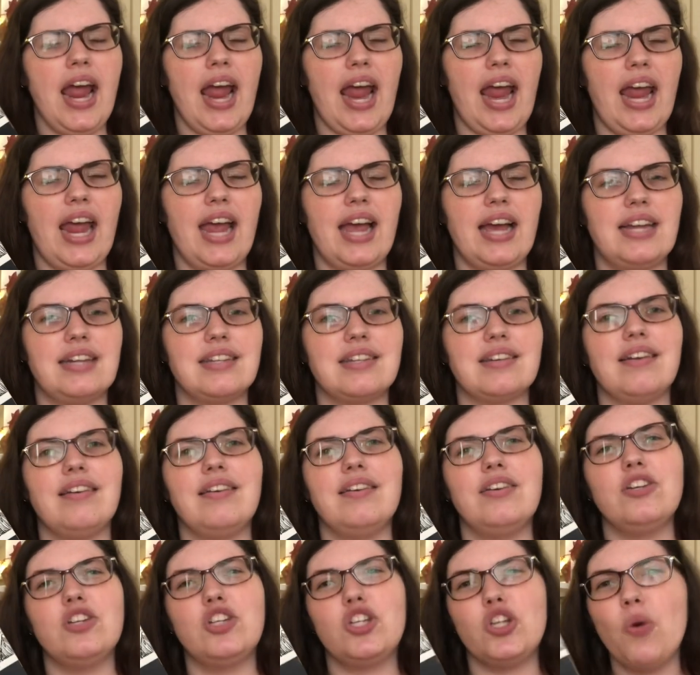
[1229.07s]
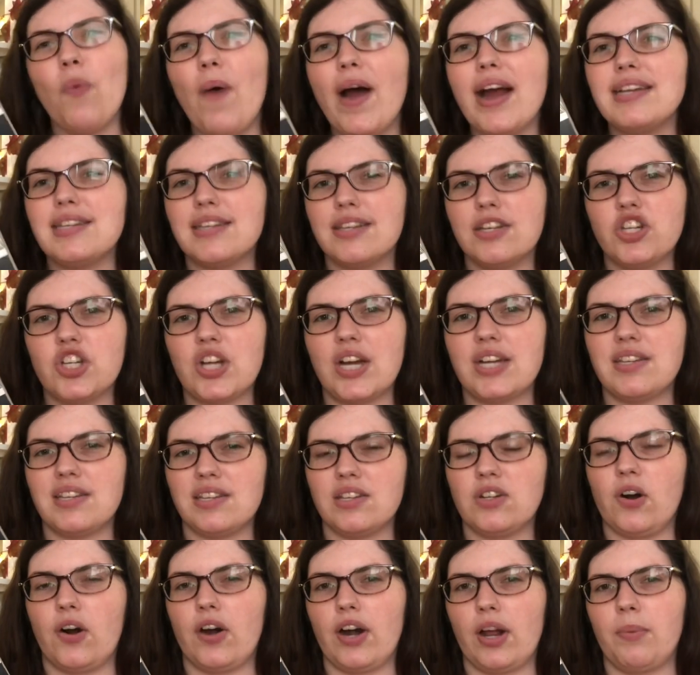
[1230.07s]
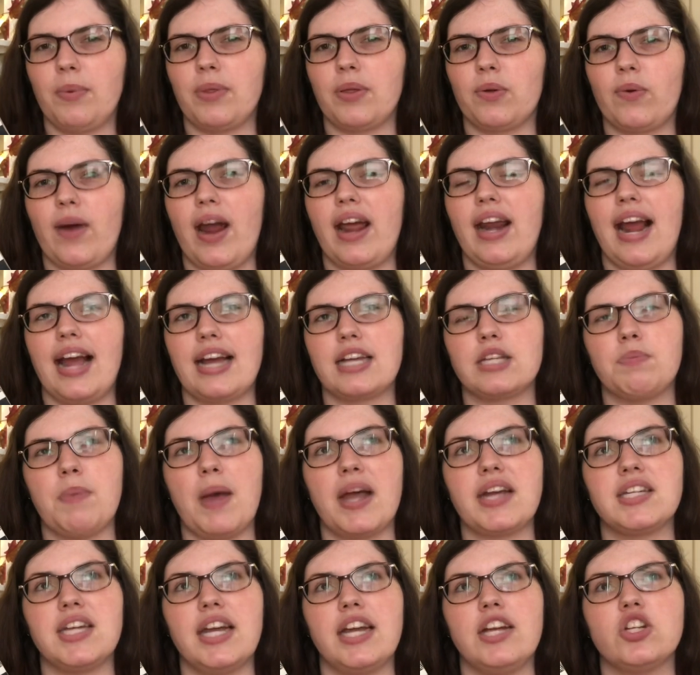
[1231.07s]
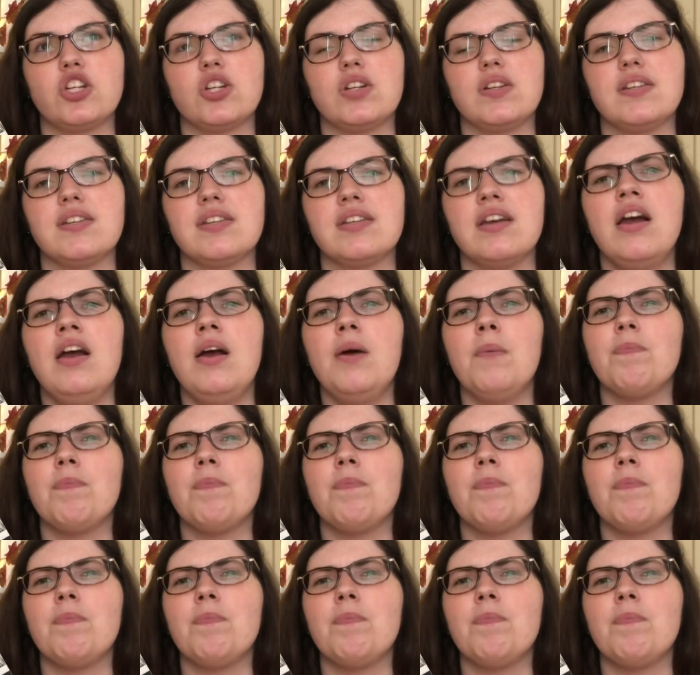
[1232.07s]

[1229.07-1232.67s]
and do I suggest starting with Great Expectations?